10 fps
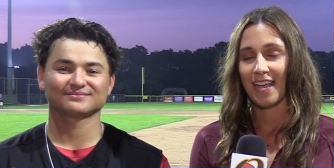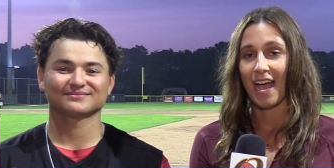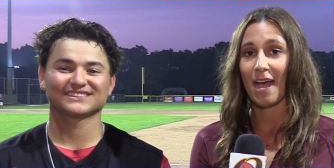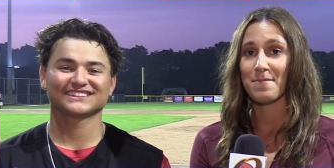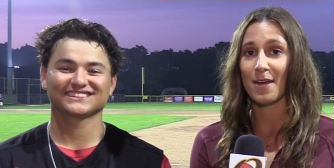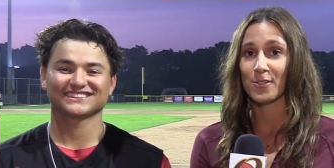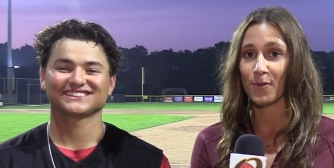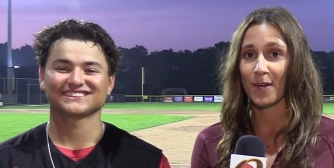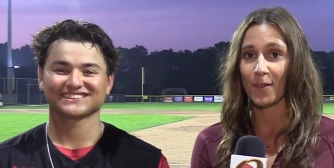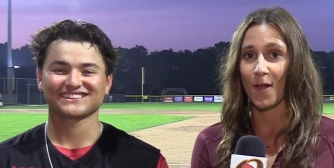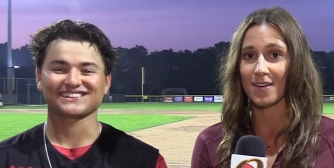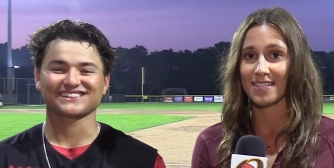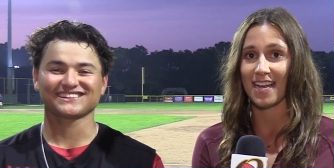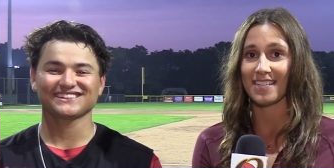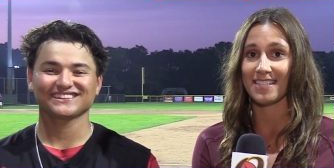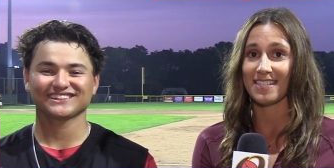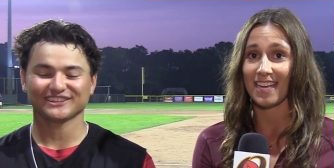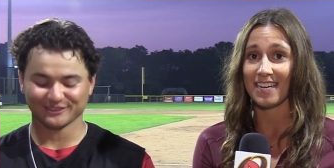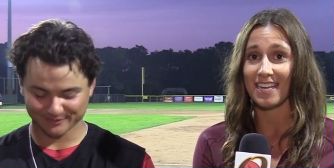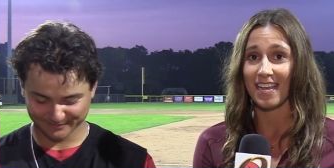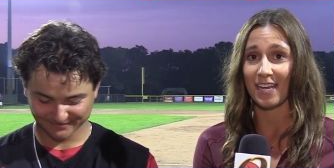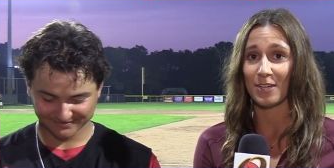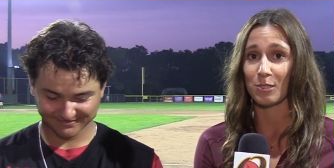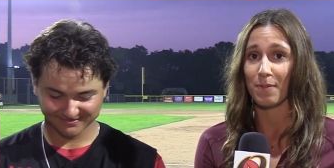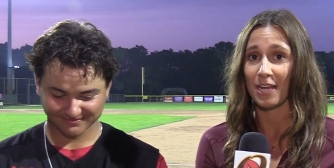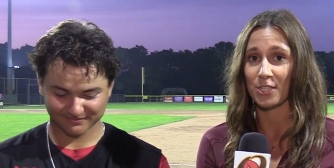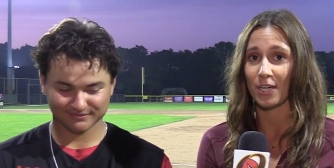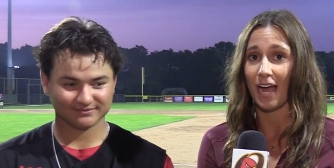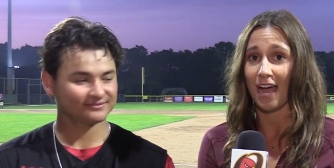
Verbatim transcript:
Speaker 1: I'm now joined alongside San Diego's pitcher